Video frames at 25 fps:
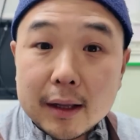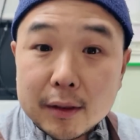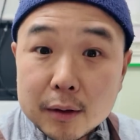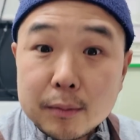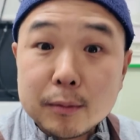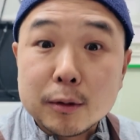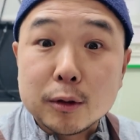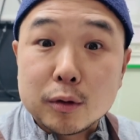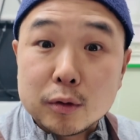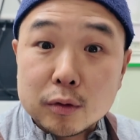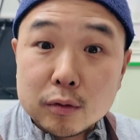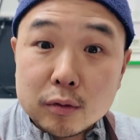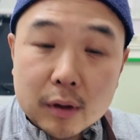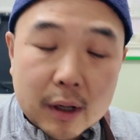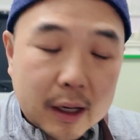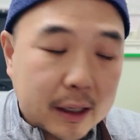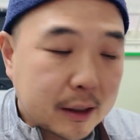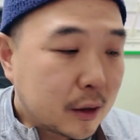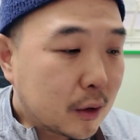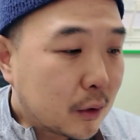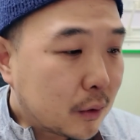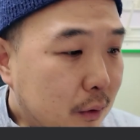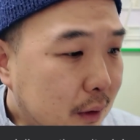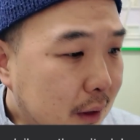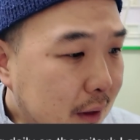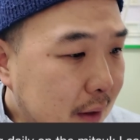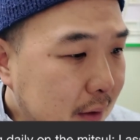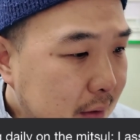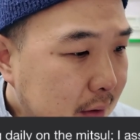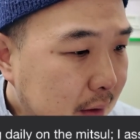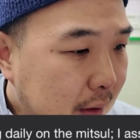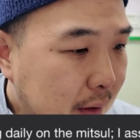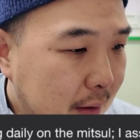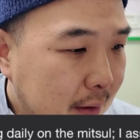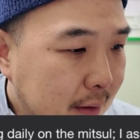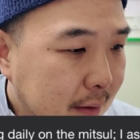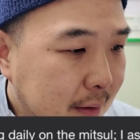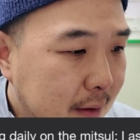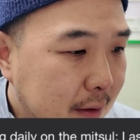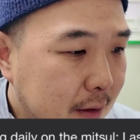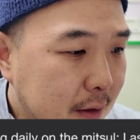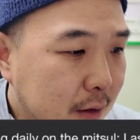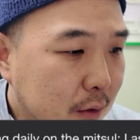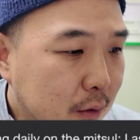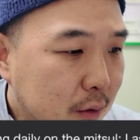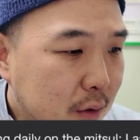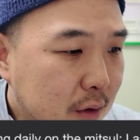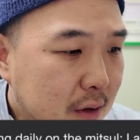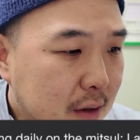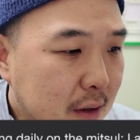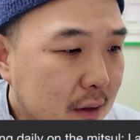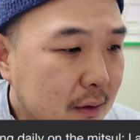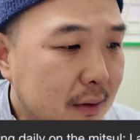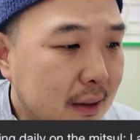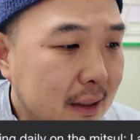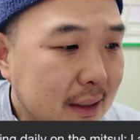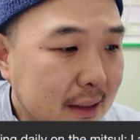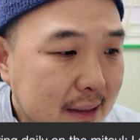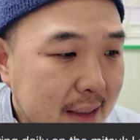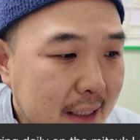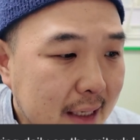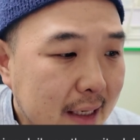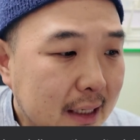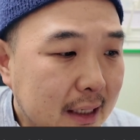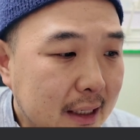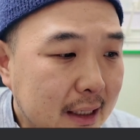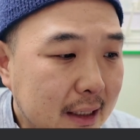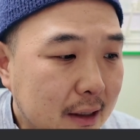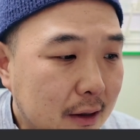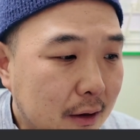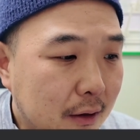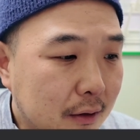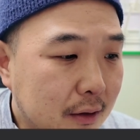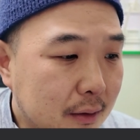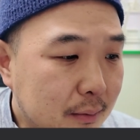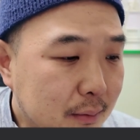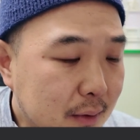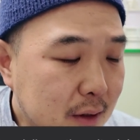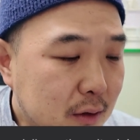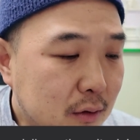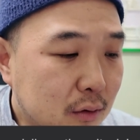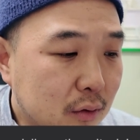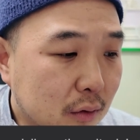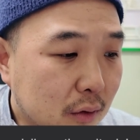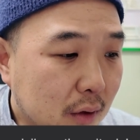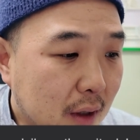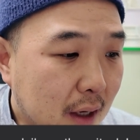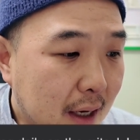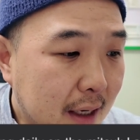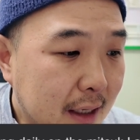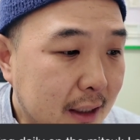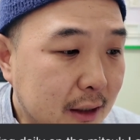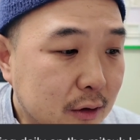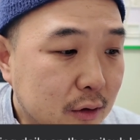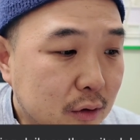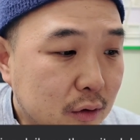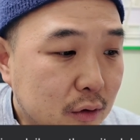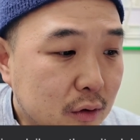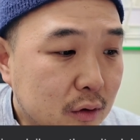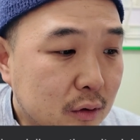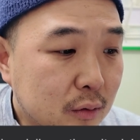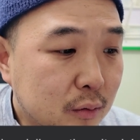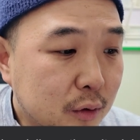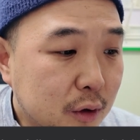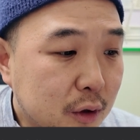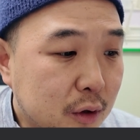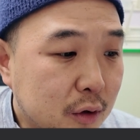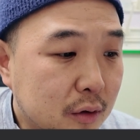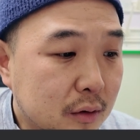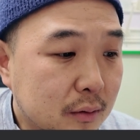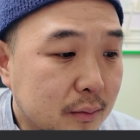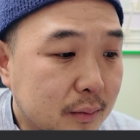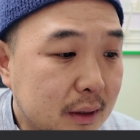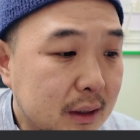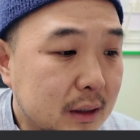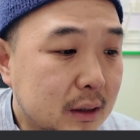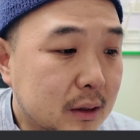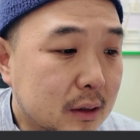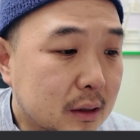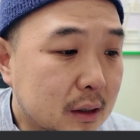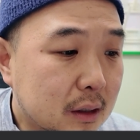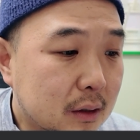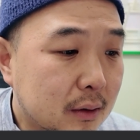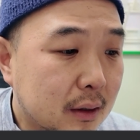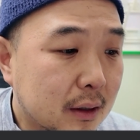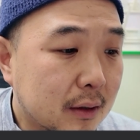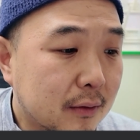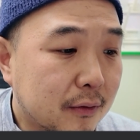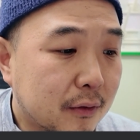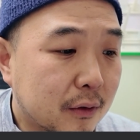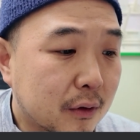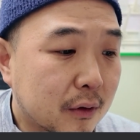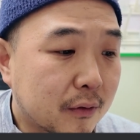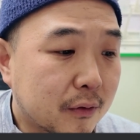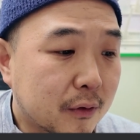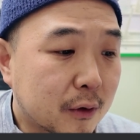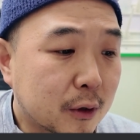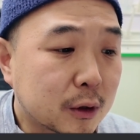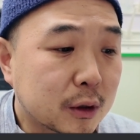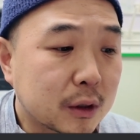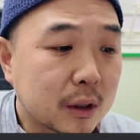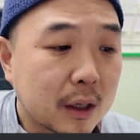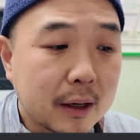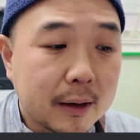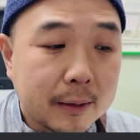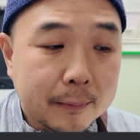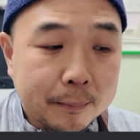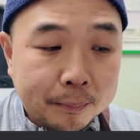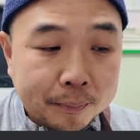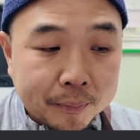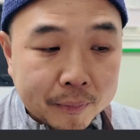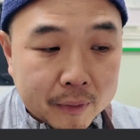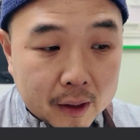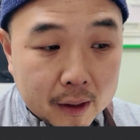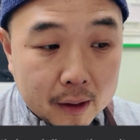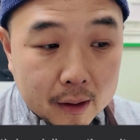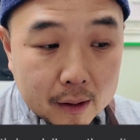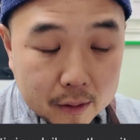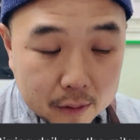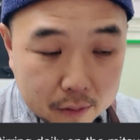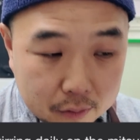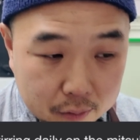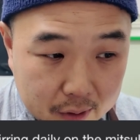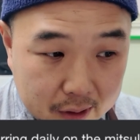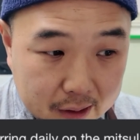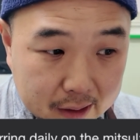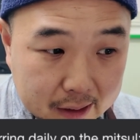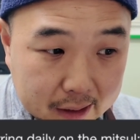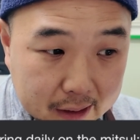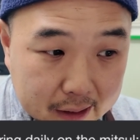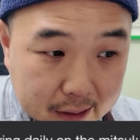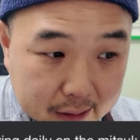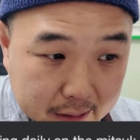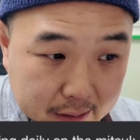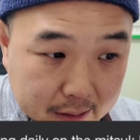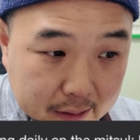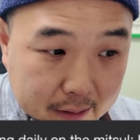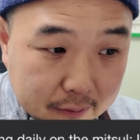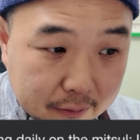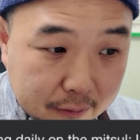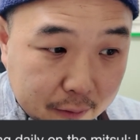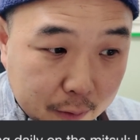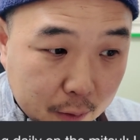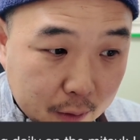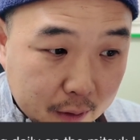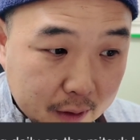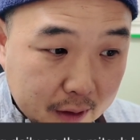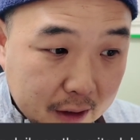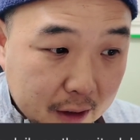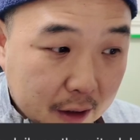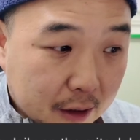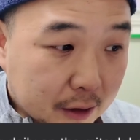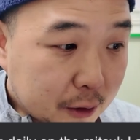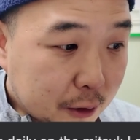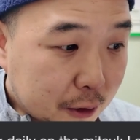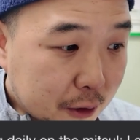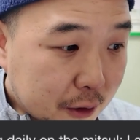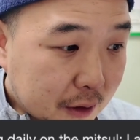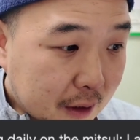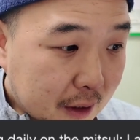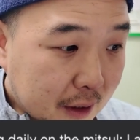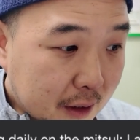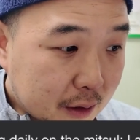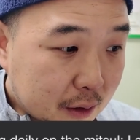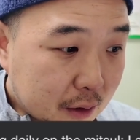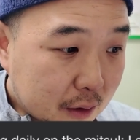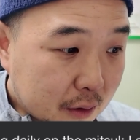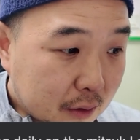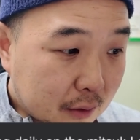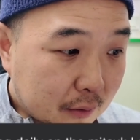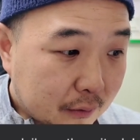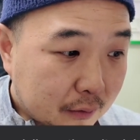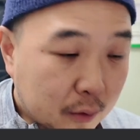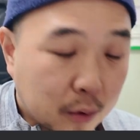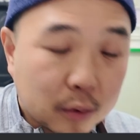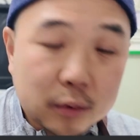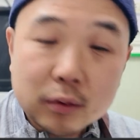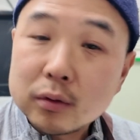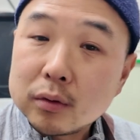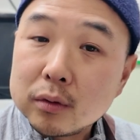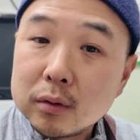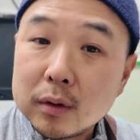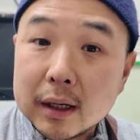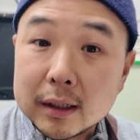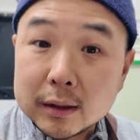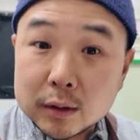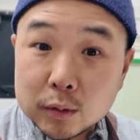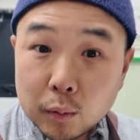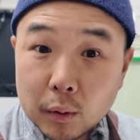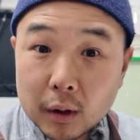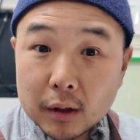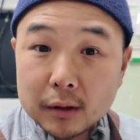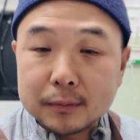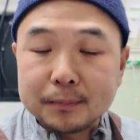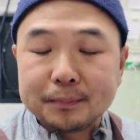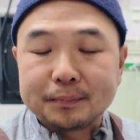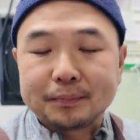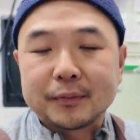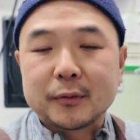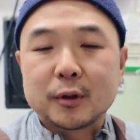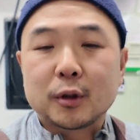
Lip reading: Number 2, I notice you stirring daily on the misul. I assume we should be stirring for the first 3 days for the other stages of tosul as well.